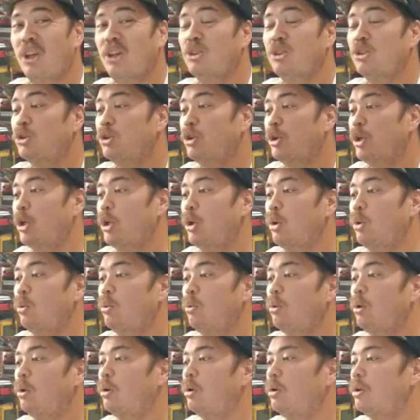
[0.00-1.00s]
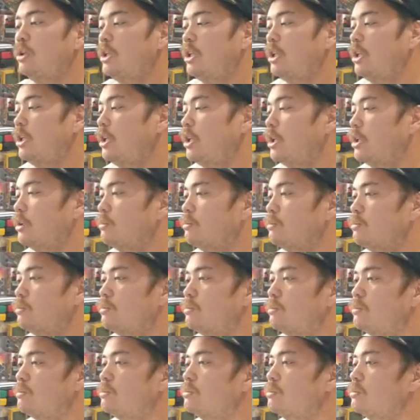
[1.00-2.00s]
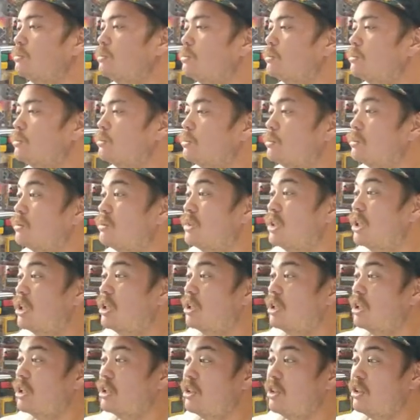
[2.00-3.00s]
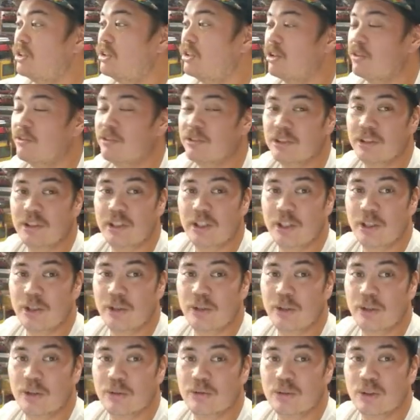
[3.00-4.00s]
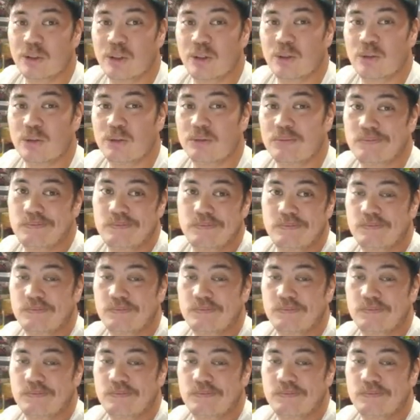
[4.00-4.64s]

Dugtrio. Oh, I did it again. I didn't tell if there's anything good though, so